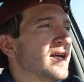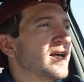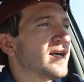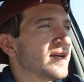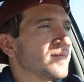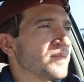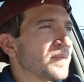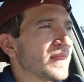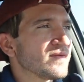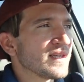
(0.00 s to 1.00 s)

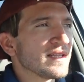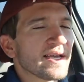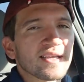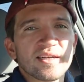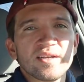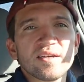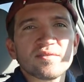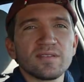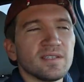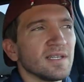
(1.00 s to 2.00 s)
If they like it
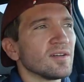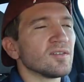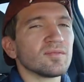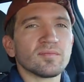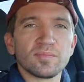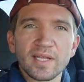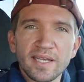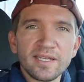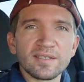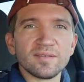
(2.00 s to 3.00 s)
enough, then they'll
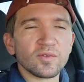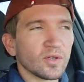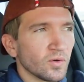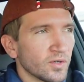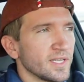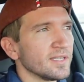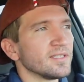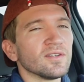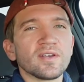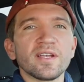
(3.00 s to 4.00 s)
play it and record it,
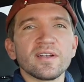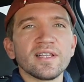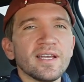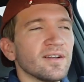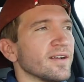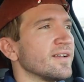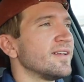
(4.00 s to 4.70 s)
and you'll hear it later.